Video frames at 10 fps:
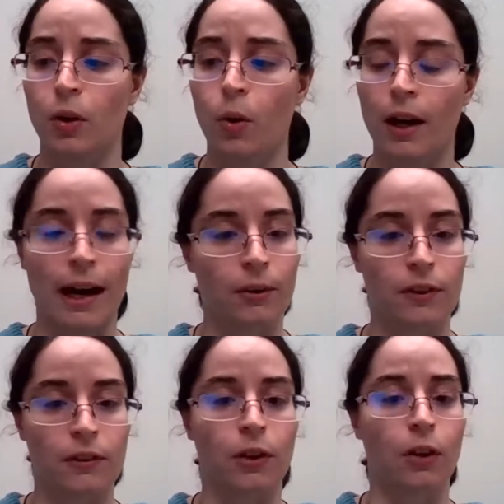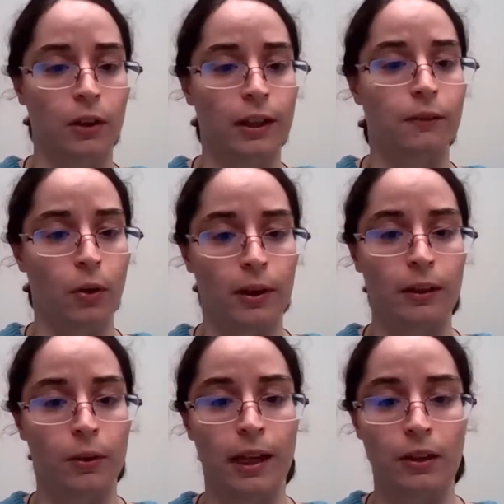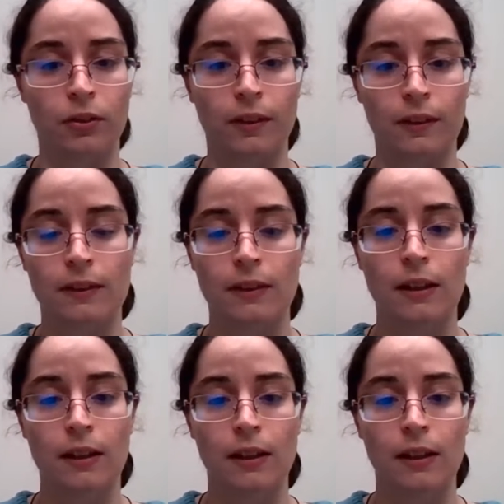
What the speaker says: courthouses are early voting locations.